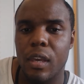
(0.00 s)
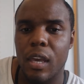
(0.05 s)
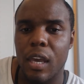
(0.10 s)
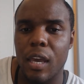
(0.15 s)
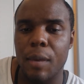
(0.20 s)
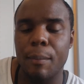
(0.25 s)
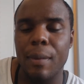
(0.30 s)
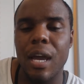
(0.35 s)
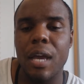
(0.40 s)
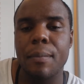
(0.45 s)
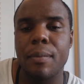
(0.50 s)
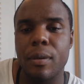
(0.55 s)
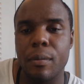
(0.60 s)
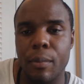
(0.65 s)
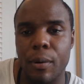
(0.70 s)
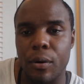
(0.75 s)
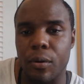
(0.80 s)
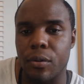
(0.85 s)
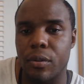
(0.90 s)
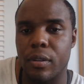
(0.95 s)
It might be
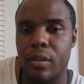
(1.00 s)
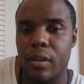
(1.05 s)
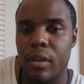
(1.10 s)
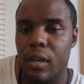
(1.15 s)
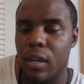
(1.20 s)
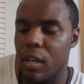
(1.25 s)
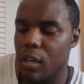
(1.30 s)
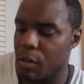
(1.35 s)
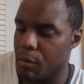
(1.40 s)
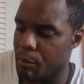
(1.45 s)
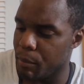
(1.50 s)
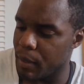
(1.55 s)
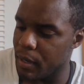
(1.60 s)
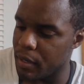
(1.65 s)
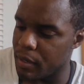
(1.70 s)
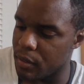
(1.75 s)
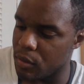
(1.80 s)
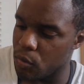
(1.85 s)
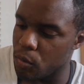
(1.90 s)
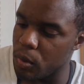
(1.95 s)
both.
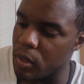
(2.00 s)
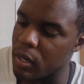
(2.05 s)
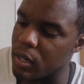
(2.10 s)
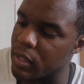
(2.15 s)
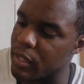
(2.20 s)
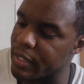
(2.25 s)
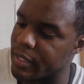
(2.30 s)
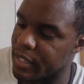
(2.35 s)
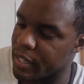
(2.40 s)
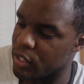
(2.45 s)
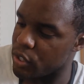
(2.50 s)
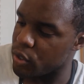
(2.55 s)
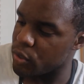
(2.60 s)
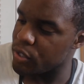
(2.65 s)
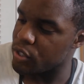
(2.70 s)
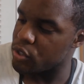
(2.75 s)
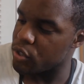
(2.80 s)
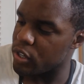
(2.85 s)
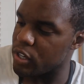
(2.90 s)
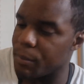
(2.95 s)
But one of the things I do
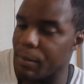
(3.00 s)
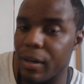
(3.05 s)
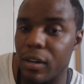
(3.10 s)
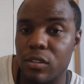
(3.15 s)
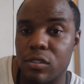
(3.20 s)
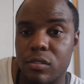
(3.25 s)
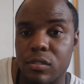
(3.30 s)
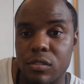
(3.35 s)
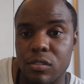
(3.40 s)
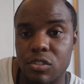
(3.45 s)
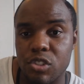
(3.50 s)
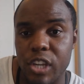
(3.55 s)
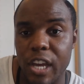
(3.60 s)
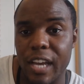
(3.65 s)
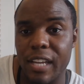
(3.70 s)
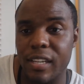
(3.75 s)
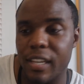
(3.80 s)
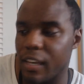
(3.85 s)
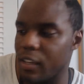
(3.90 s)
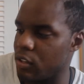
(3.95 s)
enjoy about
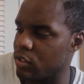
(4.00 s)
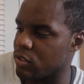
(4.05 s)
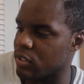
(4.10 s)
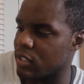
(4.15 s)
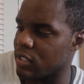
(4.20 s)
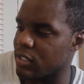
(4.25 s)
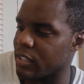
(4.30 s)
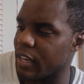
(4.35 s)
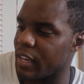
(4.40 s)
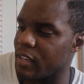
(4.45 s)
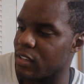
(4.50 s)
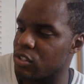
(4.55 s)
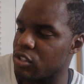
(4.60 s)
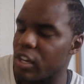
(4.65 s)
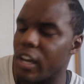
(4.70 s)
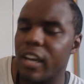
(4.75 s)
Jack Daniels is that